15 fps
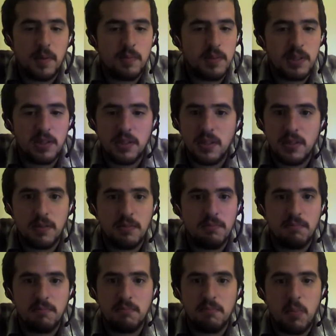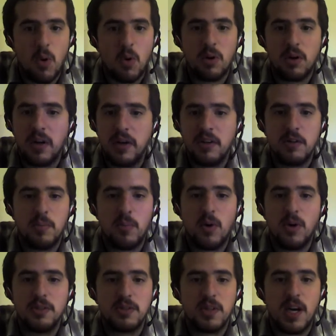I'm just a poor country
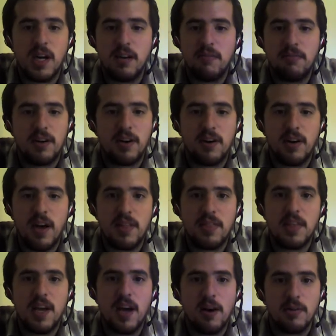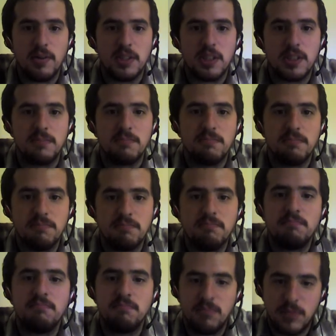boy trying to figure out theology.
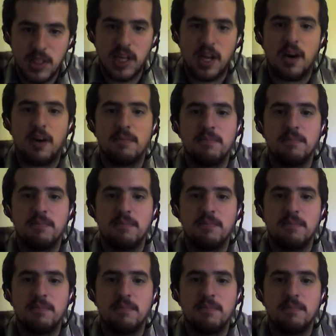See y'all.